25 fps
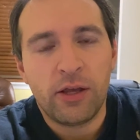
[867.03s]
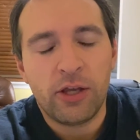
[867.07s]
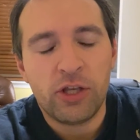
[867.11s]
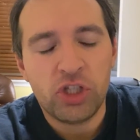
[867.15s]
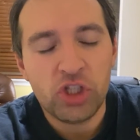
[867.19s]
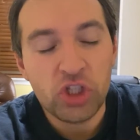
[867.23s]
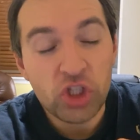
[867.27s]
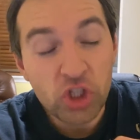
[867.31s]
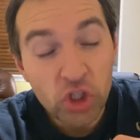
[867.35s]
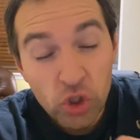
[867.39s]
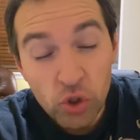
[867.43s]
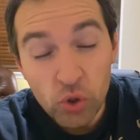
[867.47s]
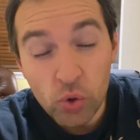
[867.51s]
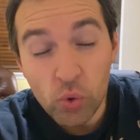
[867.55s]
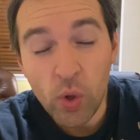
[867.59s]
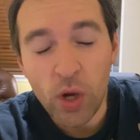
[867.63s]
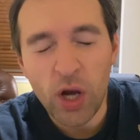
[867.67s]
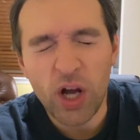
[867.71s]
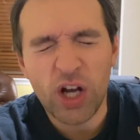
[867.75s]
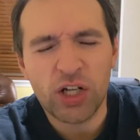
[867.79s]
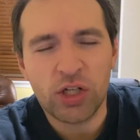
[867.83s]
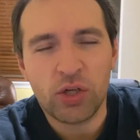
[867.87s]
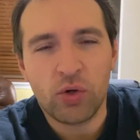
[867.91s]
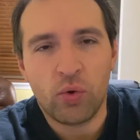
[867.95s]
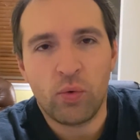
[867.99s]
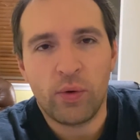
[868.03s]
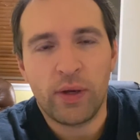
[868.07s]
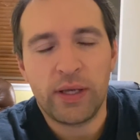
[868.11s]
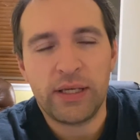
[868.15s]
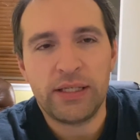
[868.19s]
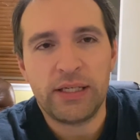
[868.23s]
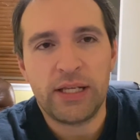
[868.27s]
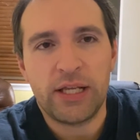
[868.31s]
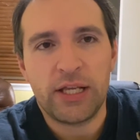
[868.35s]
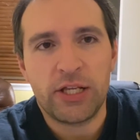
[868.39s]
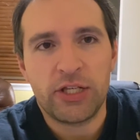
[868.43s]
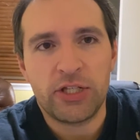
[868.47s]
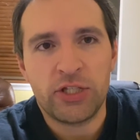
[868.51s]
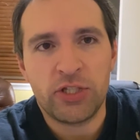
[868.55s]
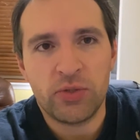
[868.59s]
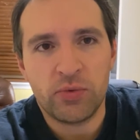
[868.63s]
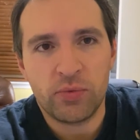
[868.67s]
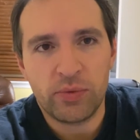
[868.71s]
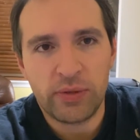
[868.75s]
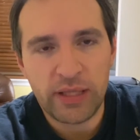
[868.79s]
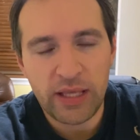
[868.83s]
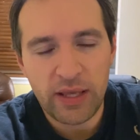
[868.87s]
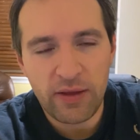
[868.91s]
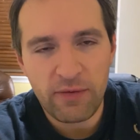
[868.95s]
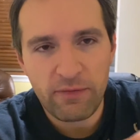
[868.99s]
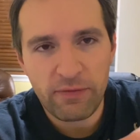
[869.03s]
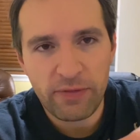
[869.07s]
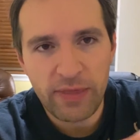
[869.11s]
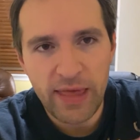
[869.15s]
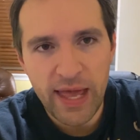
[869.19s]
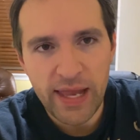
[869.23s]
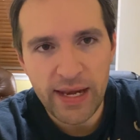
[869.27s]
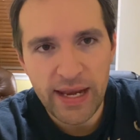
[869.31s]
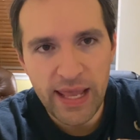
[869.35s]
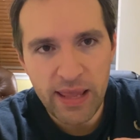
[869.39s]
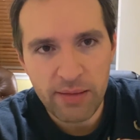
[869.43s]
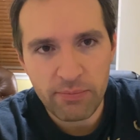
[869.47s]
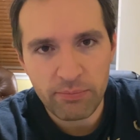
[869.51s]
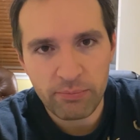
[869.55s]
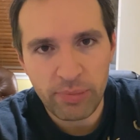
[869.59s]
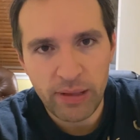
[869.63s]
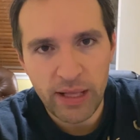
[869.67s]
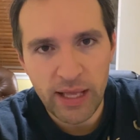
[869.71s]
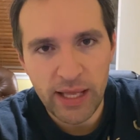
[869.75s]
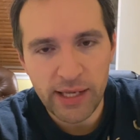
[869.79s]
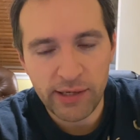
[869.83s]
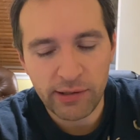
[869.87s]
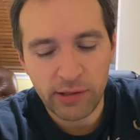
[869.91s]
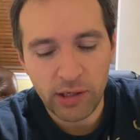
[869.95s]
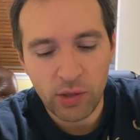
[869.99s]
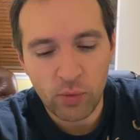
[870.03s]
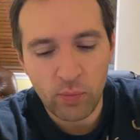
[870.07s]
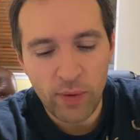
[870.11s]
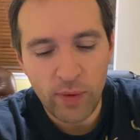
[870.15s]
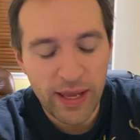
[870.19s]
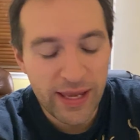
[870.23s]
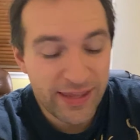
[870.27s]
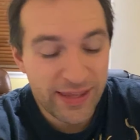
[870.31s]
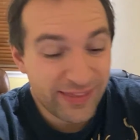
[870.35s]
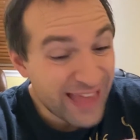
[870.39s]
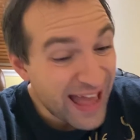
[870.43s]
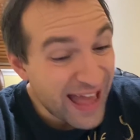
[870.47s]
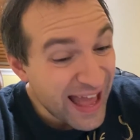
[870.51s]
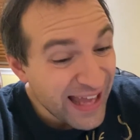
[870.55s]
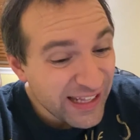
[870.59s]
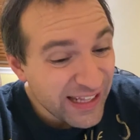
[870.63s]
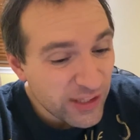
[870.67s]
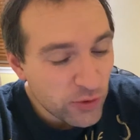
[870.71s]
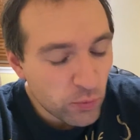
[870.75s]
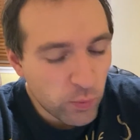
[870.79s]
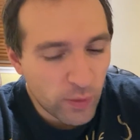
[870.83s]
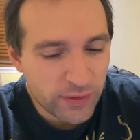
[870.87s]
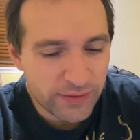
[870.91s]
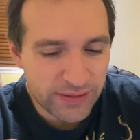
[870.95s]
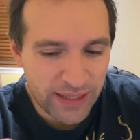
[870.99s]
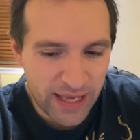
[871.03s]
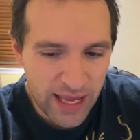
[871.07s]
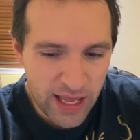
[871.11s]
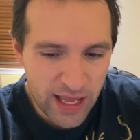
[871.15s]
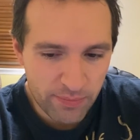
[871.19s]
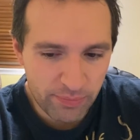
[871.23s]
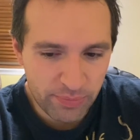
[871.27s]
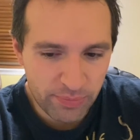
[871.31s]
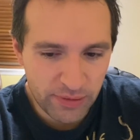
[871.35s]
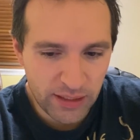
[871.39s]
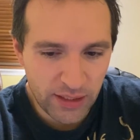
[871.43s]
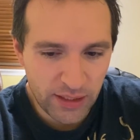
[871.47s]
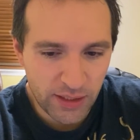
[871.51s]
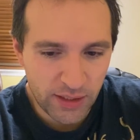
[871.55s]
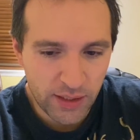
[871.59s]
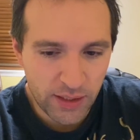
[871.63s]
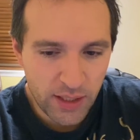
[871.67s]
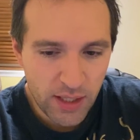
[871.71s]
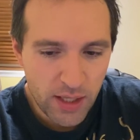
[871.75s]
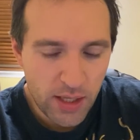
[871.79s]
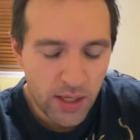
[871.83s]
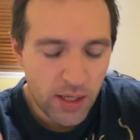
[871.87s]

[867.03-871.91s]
you are going to give that empire away. That is what's happening.